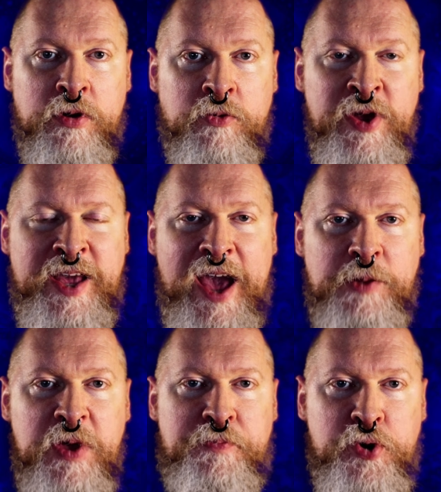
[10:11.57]
We
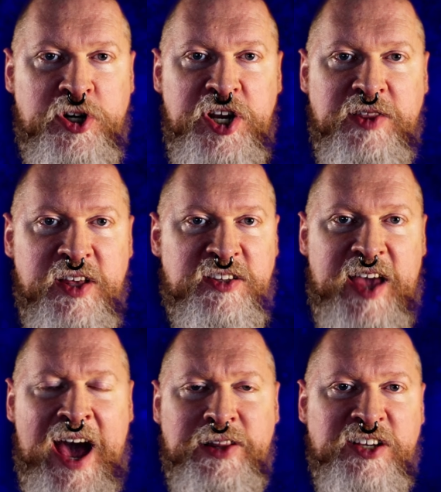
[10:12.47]
can't be pushing this
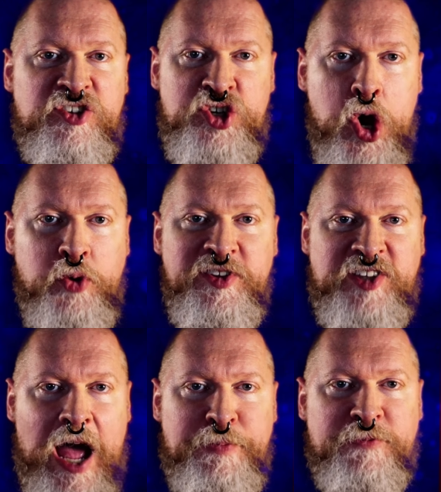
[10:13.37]
Alex Jones
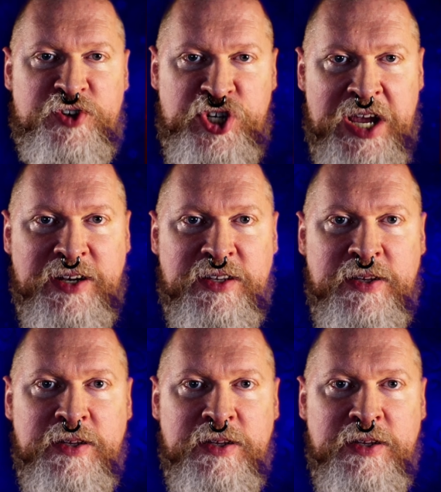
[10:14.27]
type of shit.